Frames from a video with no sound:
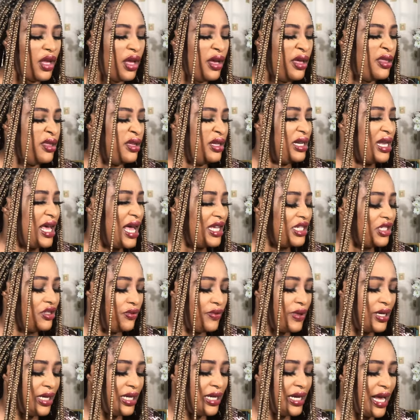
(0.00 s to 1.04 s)
The last
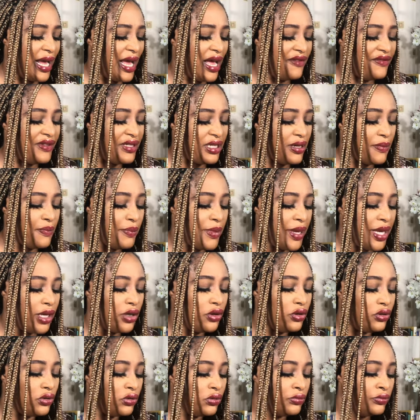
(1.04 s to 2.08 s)
one that I have is a
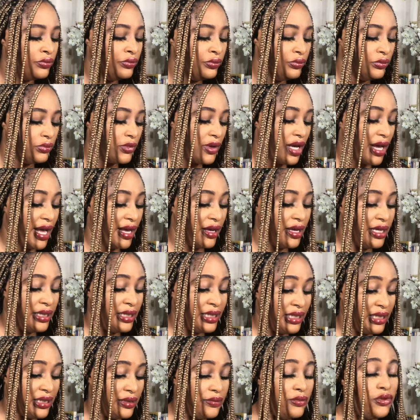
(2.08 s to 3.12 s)
male.
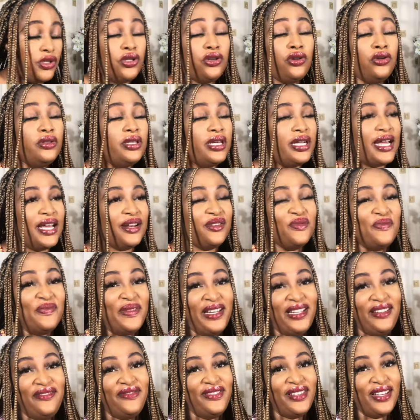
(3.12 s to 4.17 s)
It's, you know that I don't
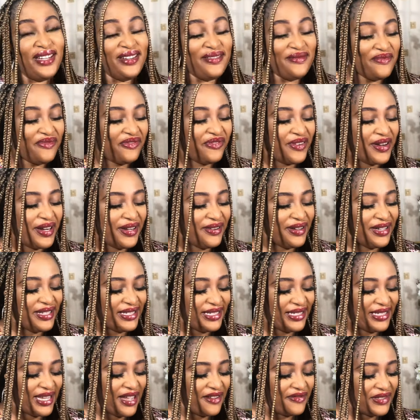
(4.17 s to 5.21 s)
believe that
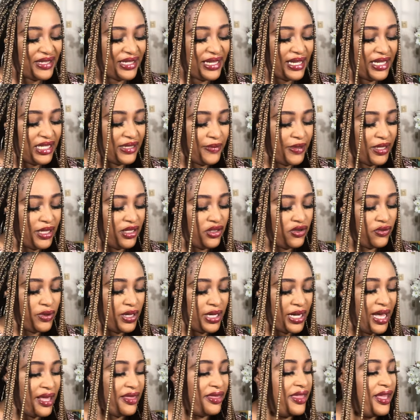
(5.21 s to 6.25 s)
fragrances have sex, but this
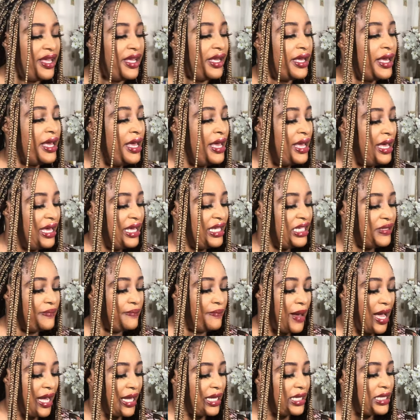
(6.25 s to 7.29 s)
one I think is
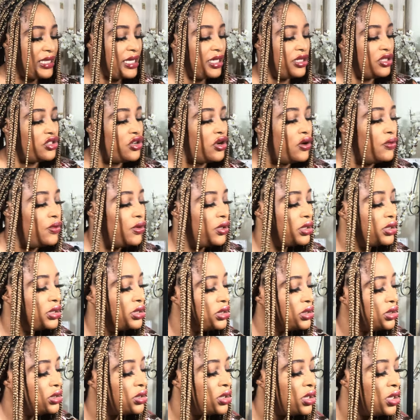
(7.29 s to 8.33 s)
marketed
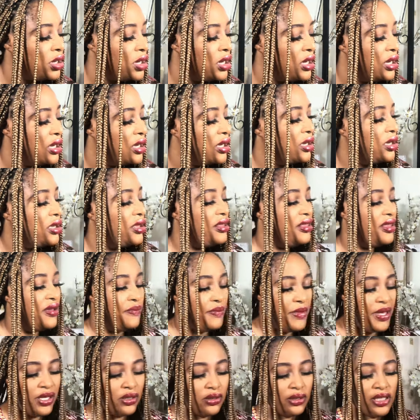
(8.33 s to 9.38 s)
towards the
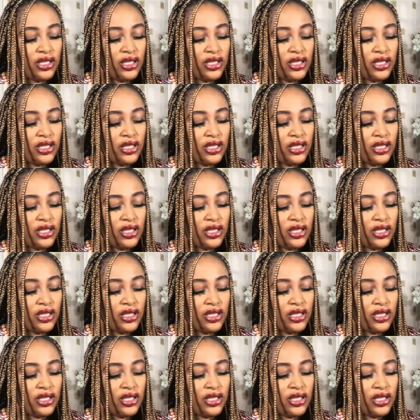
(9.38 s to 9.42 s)
male.